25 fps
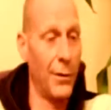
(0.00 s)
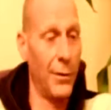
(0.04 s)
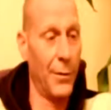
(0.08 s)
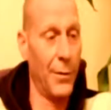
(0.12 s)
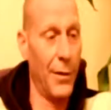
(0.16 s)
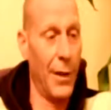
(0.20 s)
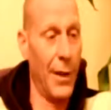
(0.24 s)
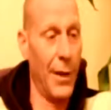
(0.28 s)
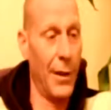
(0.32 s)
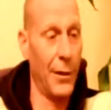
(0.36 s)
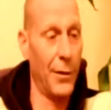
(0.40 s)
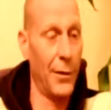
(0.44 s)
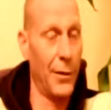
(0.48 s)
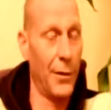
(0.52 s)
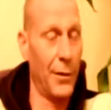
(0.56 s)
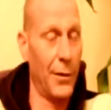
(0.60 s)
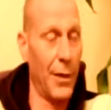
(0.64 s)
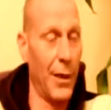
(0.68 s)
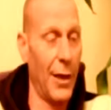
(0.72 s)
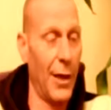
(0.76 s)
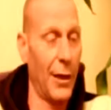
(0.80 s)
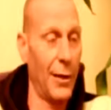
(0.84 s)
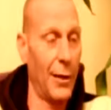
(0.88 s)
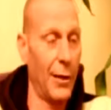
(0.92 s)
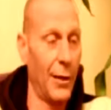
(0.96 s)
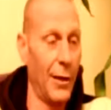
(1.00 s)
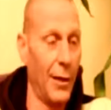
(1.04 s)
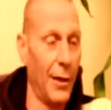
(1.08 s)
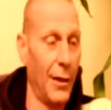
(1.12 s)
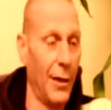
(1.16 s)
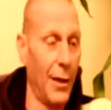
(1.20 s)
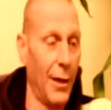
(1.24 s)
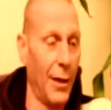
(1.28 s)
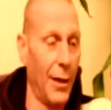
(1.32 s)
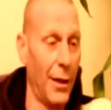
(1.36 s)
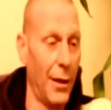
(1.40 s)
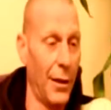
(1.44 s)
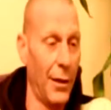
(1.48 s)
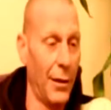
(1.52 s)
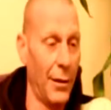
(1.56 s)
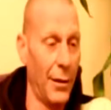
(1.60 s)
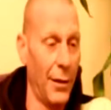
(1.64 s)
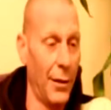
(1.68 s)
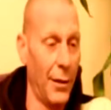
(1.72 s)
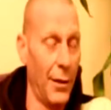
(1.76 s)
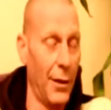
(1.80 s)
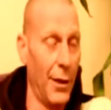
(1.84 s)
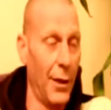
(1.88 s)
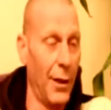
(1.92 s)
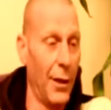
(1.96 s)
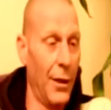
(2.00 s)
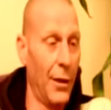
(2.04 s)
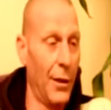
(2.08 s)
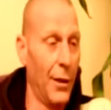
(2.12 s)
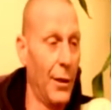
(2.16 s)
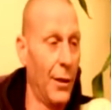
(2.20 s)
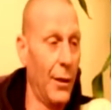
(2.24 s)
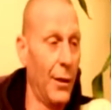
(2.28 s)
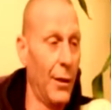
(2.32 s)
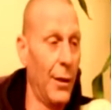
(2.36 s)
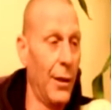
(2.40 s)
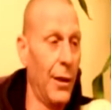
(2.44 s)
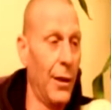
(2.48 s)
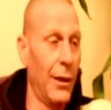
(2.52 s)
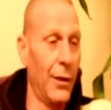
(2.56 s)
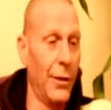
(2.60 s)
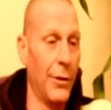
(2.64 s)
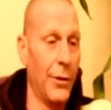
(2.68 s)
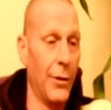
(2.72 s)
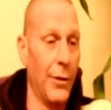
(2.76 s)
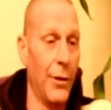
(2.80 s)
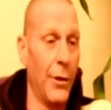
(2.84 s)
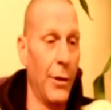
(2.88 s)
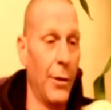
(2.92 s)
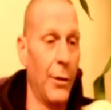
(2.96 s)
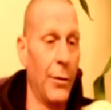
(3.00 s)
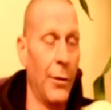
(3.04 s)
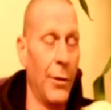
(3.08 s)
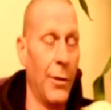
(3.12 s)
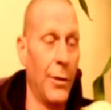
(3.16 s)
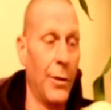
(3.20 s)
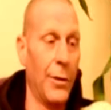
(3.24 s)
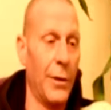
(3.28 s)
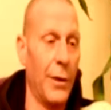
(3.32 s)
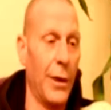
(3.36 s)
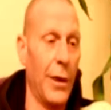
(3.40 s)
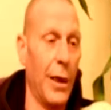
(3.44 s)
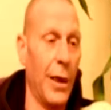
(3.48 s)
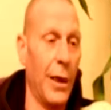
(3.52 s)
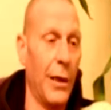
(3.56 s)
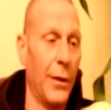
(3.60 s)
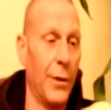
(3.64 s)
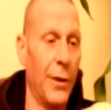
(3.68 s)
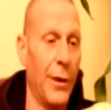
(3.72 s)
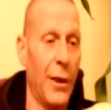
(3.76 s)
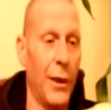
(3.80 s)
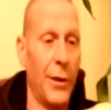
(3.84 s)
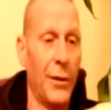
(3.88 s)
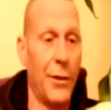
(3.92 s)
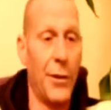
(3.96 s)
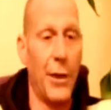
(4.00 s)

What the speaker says: to my understanding, are you don't injure or wound in any way,